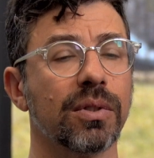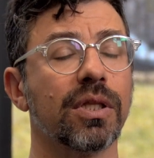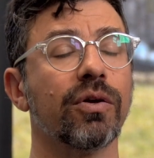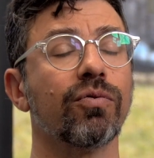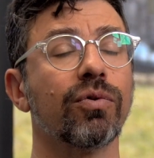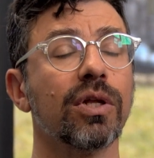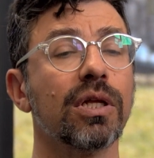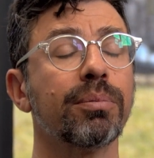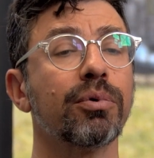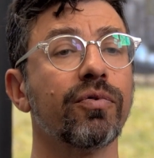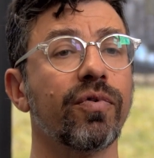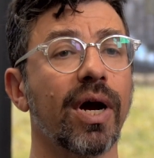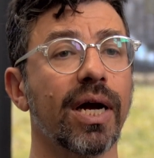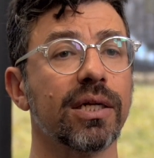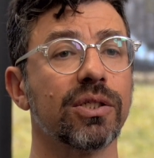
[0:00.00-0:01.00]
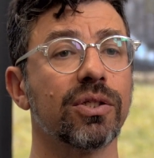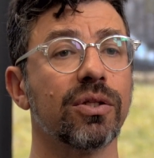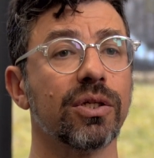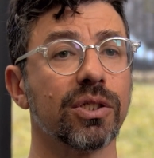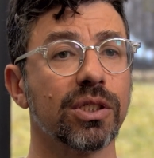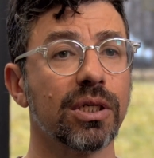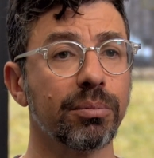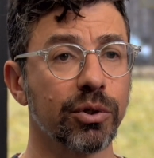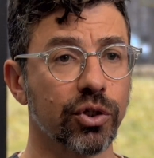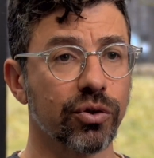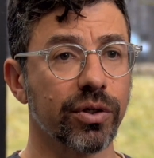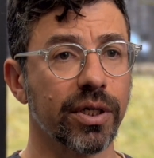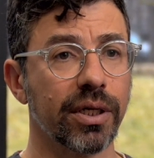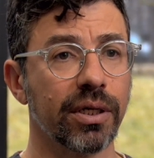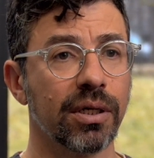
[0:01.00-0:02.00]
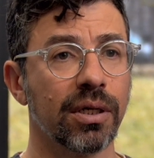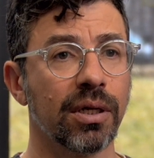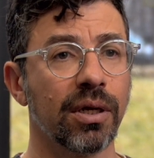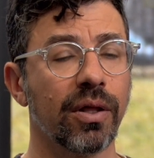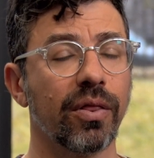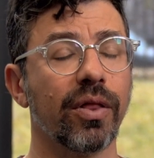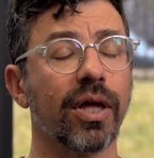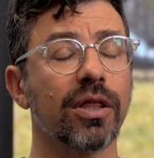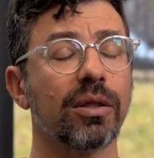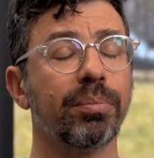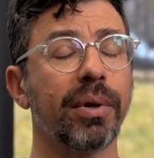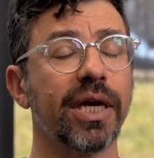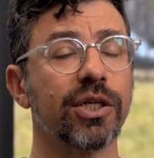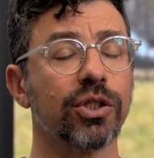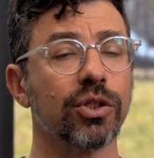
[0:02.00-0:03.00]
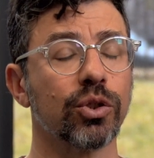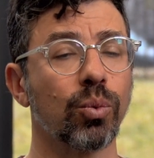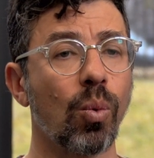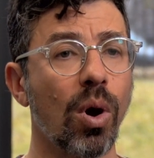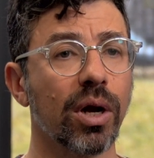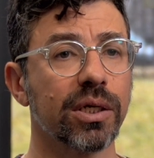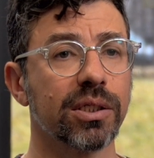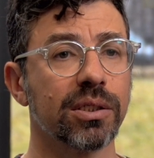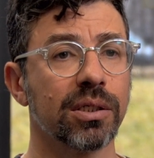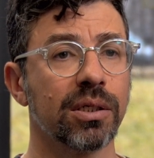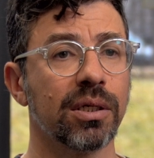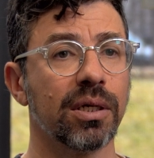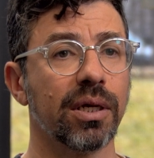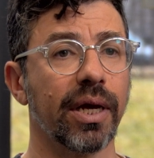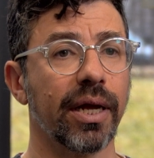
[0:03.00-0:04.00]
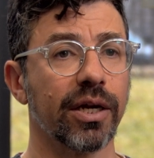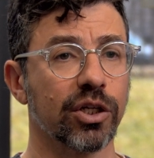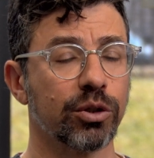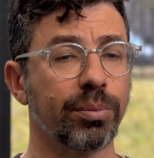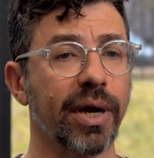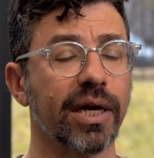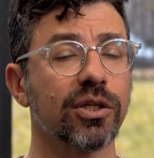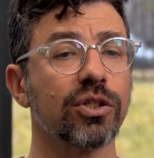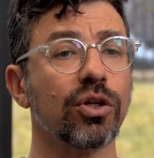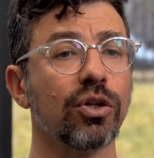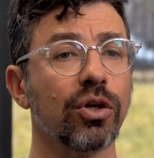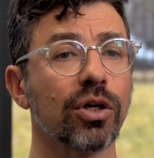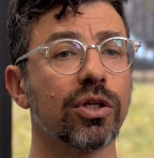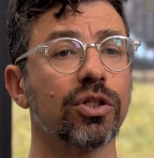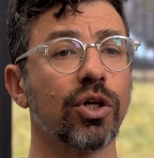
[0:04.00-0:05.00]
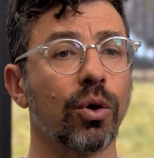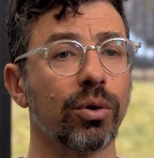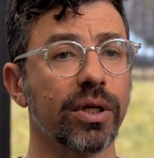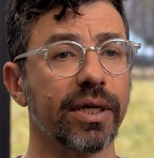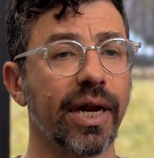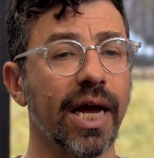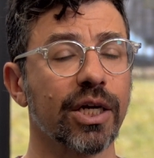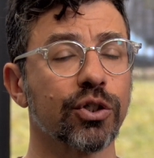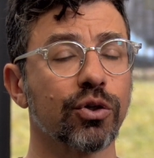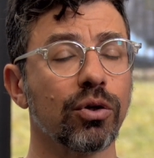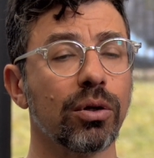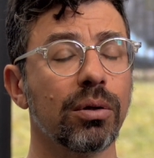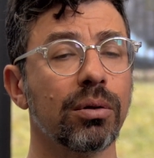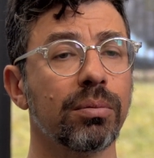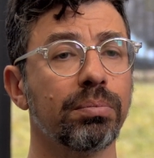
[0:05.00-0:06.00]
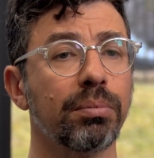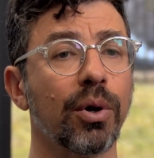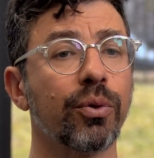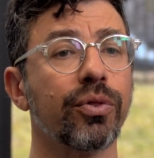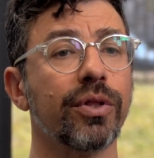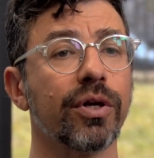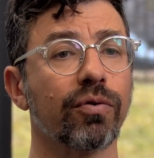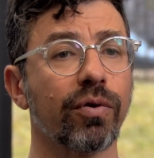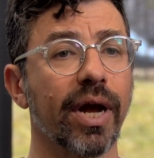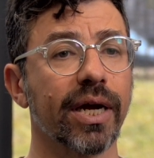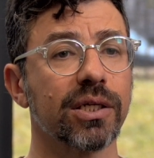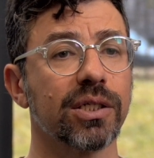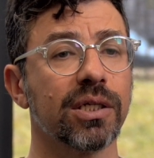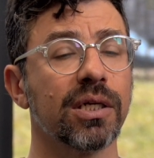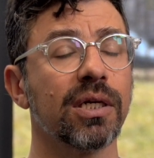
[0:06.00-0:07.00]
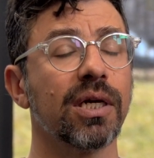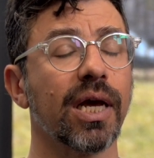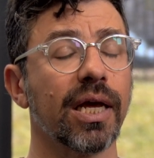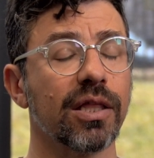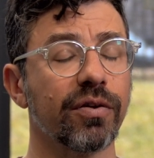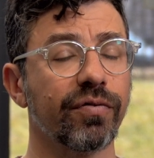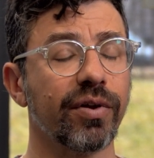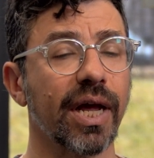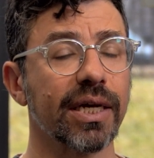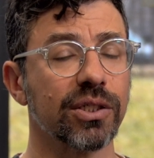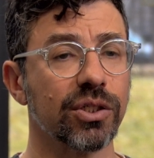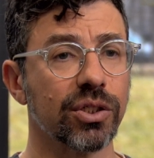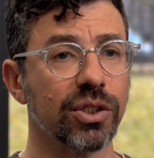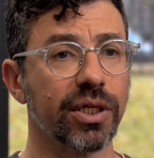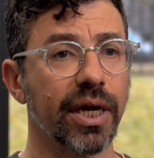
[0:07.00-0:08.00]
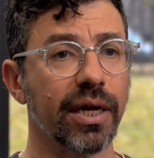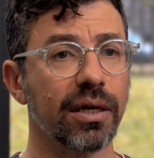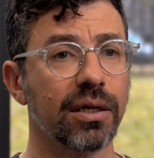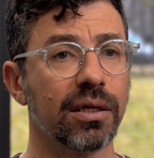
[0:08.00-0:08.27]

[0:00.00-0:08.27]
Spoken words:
that really provides the symmetry that the patients want and expect to look totally natural, both in the erect and the flaccid state.